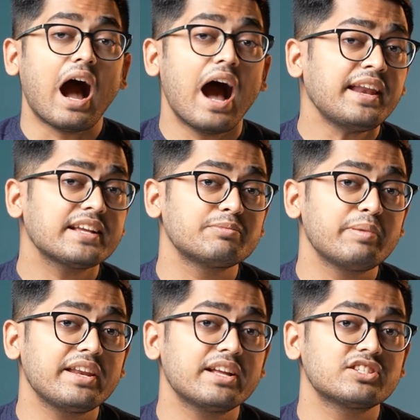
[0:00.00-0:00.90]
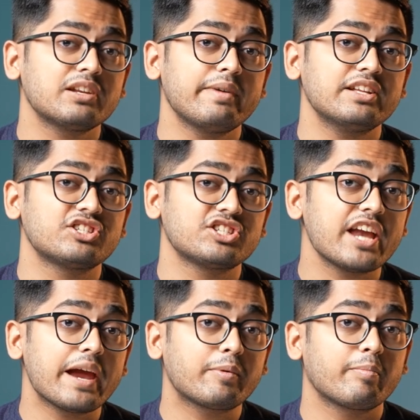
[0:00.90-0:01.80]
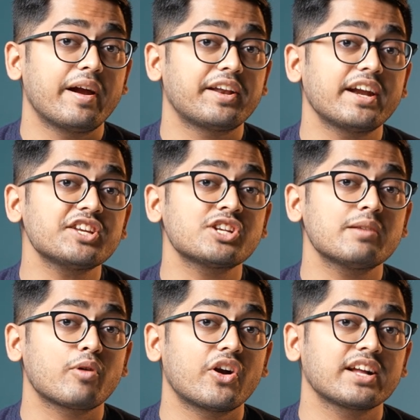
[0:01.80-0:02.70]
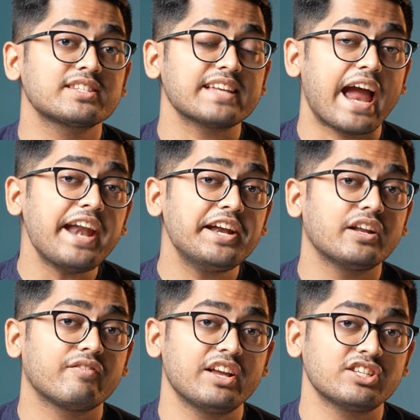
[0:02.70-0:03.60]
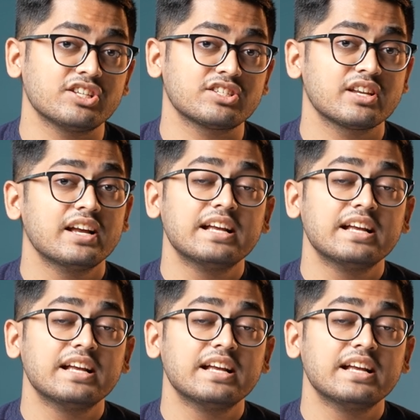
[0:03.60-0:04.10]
our experience remains shaped by traditional products and interfaces